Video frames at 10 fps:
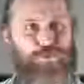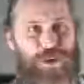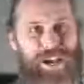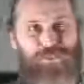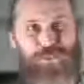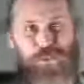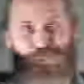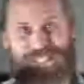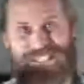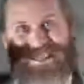around you,
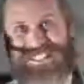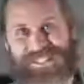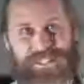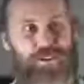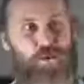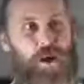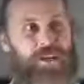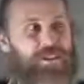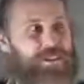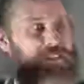see the
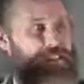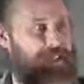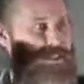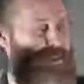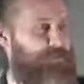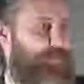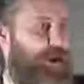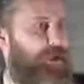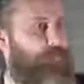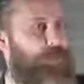situation, see the
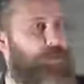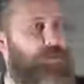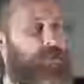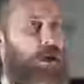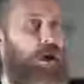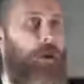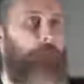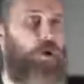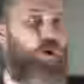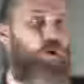environments,
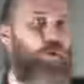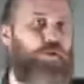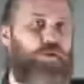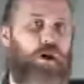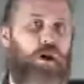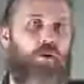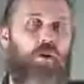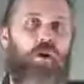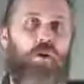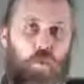but also
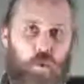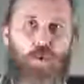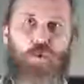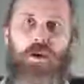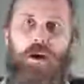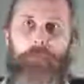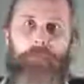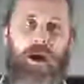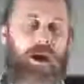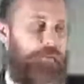walk
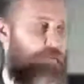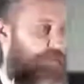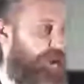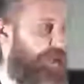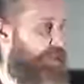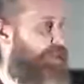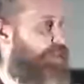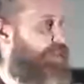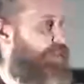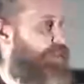by faith.
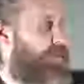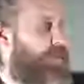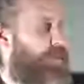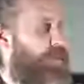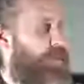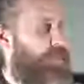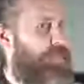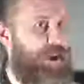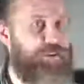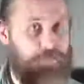
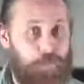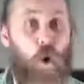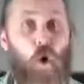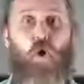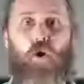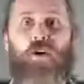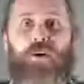There's more.